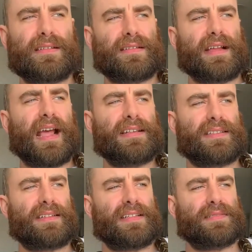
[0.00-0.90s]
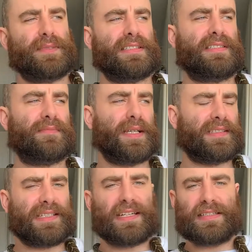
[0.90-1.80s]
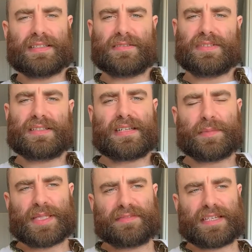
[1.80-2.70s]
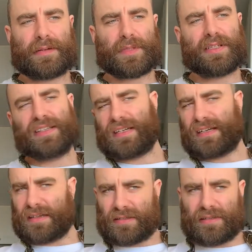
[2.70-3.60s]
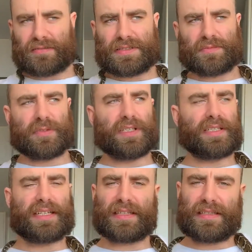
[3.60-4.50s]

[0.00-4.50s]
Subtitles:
has caused me some anxiety over the time that I've kept her, and that I always am worried, like,